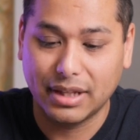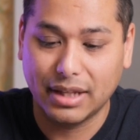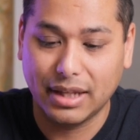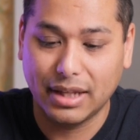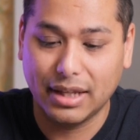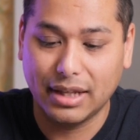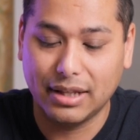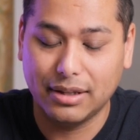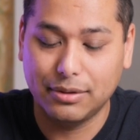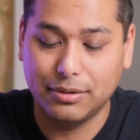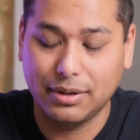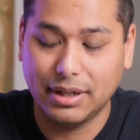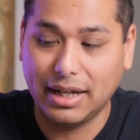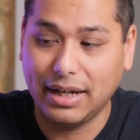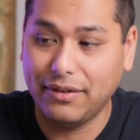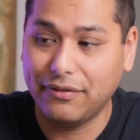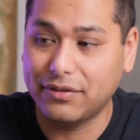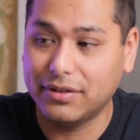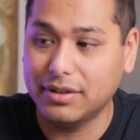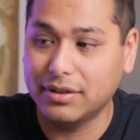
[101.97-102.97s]
and you
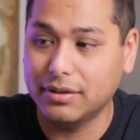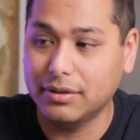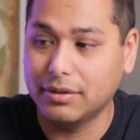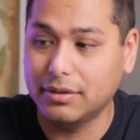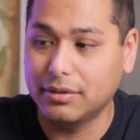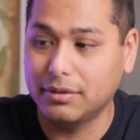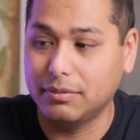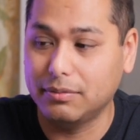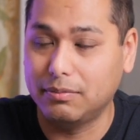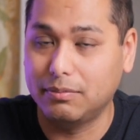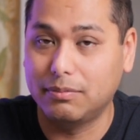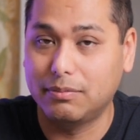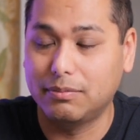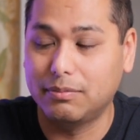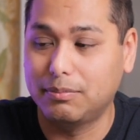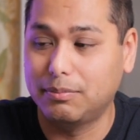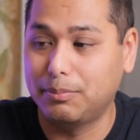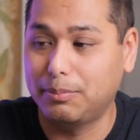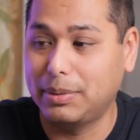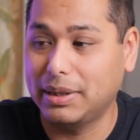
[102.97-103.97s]
have to
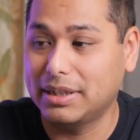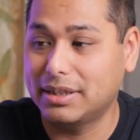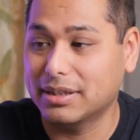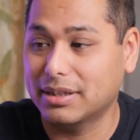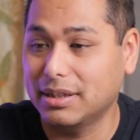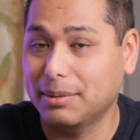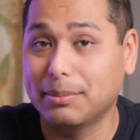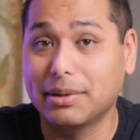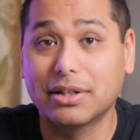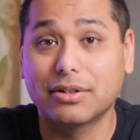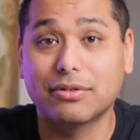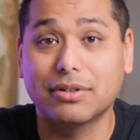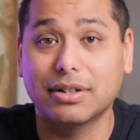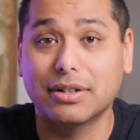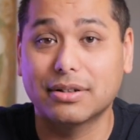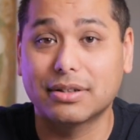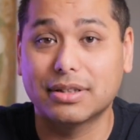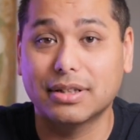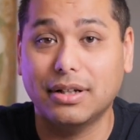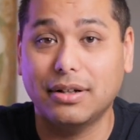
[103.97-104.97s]
basically measure it
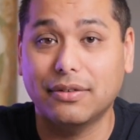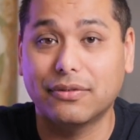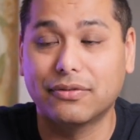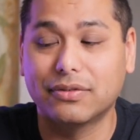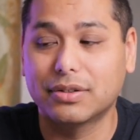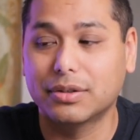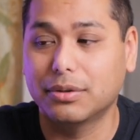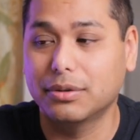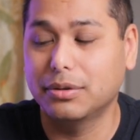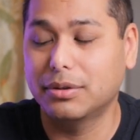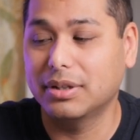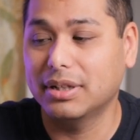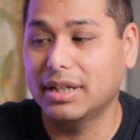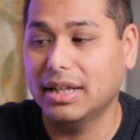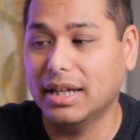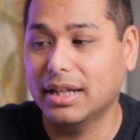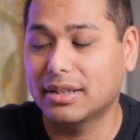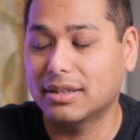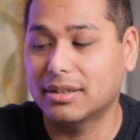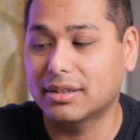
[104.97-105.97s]
yourself. So you can
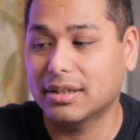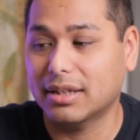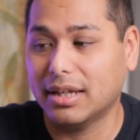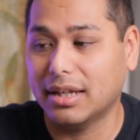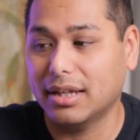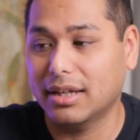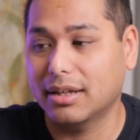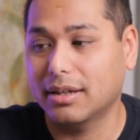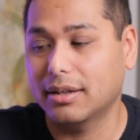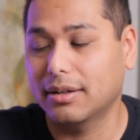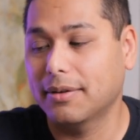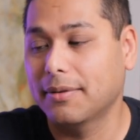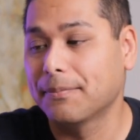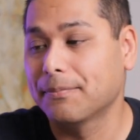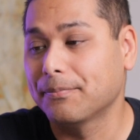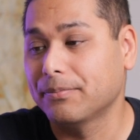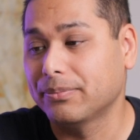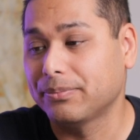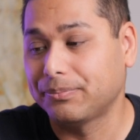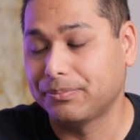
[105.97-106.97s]
get a
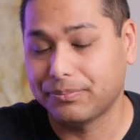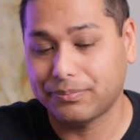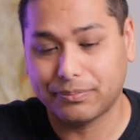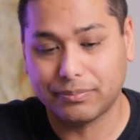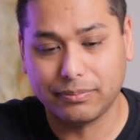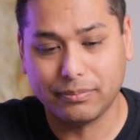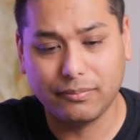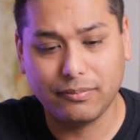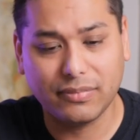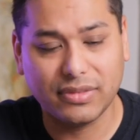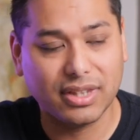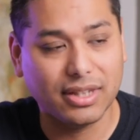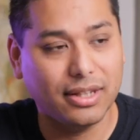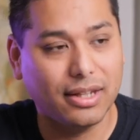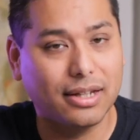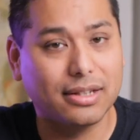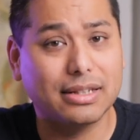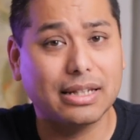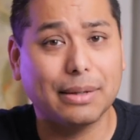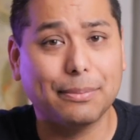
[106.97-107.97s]

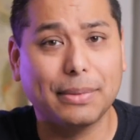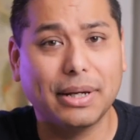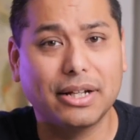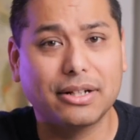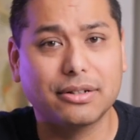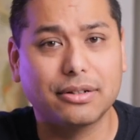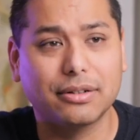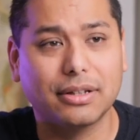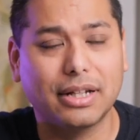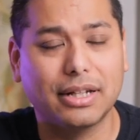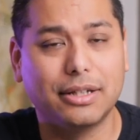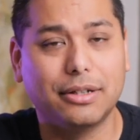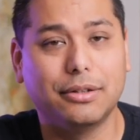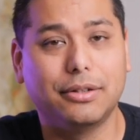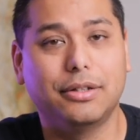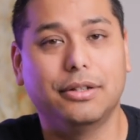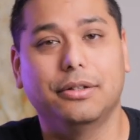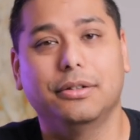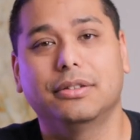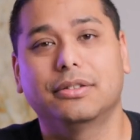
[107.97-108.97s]
tape measure like
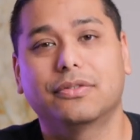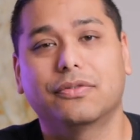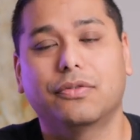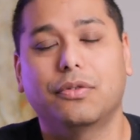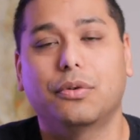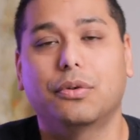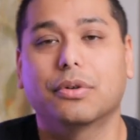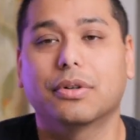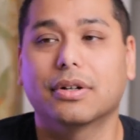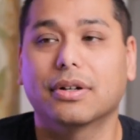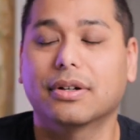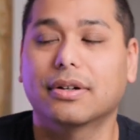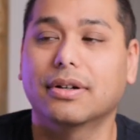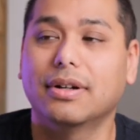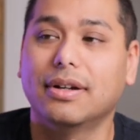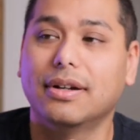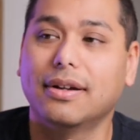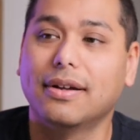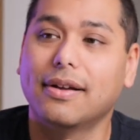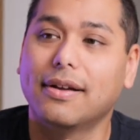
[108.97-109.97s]
you'd use for
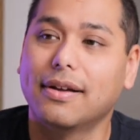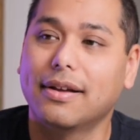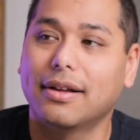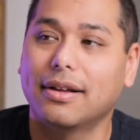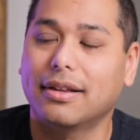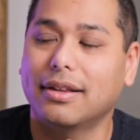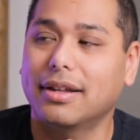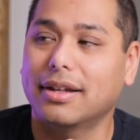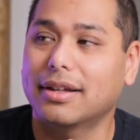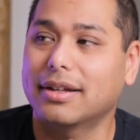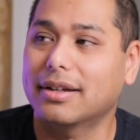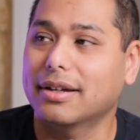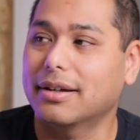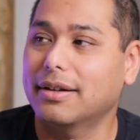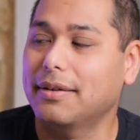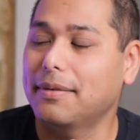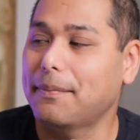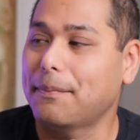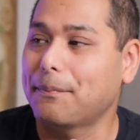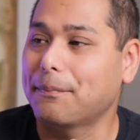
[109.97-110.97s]
like,
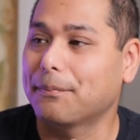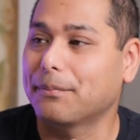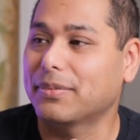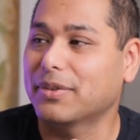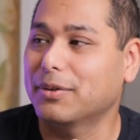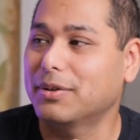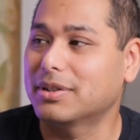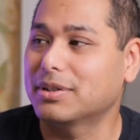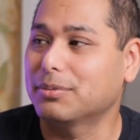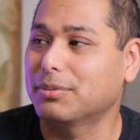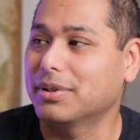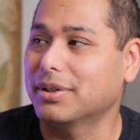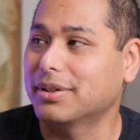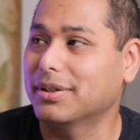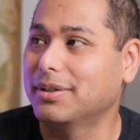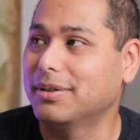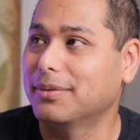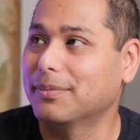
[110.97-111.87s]
what's the word?